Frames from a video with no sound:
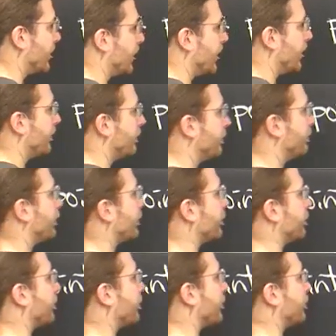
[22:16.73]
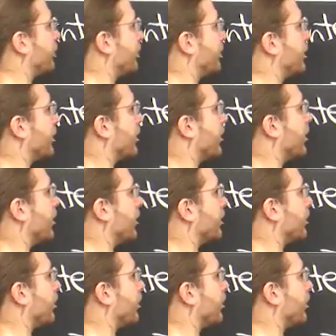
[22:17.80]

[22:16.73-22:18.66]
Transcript: Uh, this is going to store something called